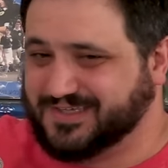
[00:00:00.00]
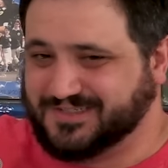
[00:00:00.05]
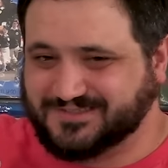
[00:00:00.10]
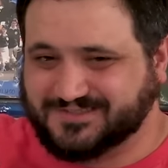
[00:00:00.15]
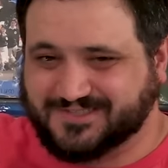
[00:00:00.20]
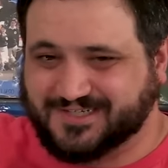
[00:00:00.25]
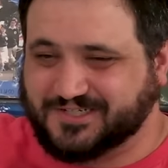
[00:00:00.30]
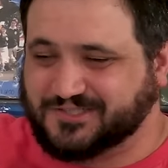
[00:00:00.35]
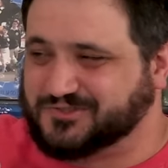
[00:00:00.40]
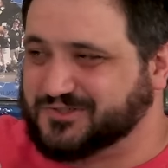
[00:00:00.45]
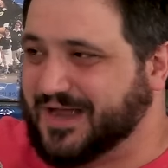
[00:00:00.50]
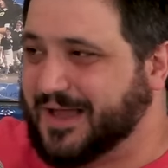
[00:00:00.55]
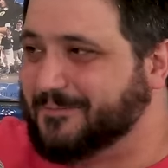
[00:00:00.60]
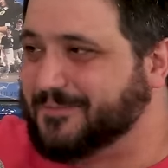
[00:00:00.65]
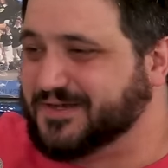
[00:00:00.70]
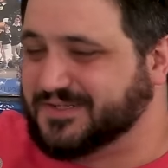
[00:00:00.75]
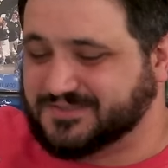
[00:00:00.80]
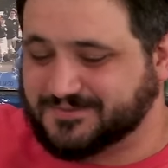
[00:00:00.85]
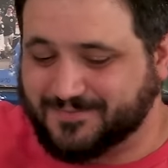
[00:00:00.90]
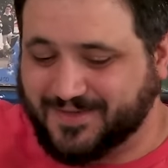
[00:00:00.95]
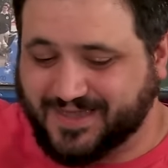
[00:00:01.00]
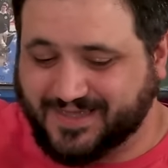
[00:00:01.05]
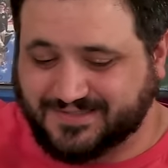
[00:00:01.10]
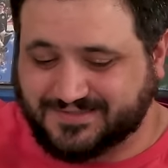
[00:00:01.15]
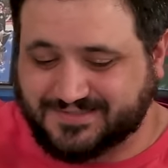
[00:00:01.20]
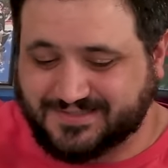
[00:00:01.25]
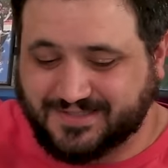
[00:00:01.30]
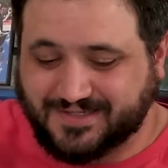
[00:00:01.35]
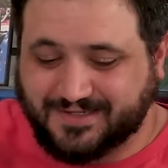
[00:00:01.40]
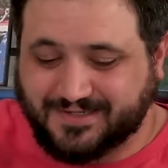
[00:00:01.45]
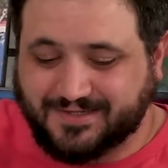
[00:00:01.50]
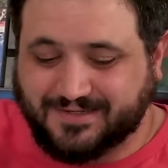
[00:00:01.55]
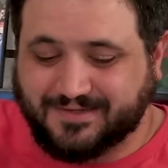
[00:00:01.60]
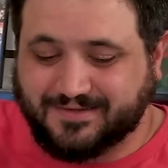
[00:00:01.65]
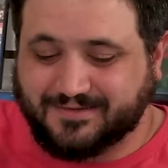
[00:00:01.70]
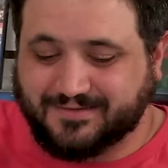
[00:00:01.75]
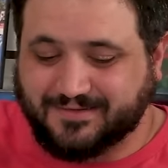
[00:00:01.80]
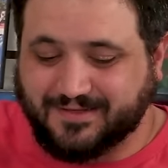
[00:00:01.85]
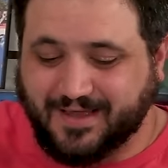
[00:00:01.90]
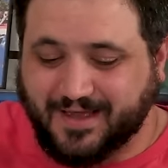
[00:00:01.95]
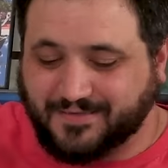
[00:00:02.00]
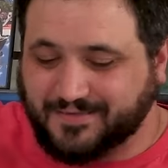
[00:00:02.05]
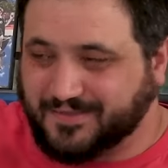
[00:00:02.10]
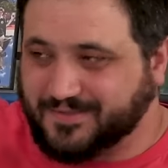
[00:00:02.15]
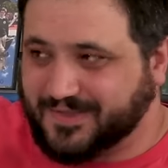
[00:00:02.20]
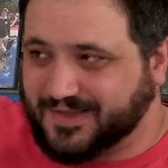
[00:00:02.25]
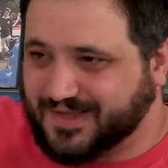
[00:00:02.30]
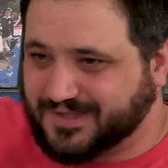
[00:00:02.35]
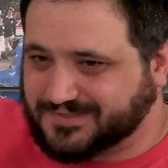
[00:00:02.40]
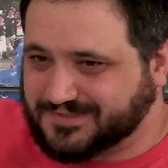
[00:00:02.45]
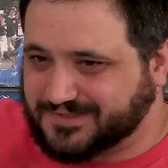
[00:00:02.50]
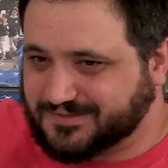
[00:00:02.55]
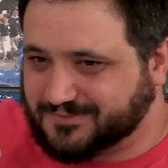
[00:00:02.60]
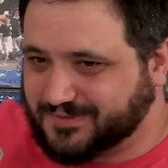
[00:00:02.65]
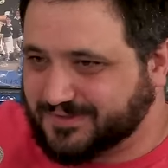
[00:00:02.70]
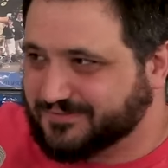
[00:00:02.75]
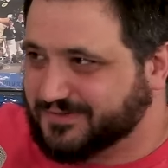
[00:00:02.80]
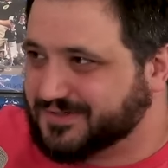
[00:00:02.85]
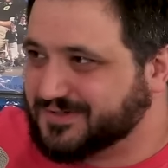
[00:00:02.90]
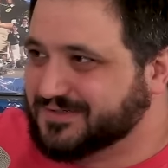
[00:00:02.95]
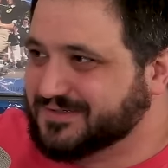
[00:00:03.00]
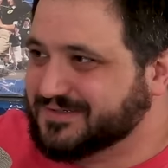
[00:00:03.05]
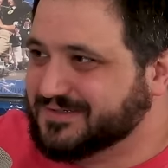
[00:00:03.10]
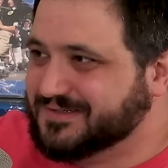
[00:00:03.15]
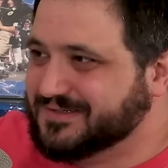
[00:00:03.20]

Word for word: He's, like, dropping his mace. And then they cut to the river.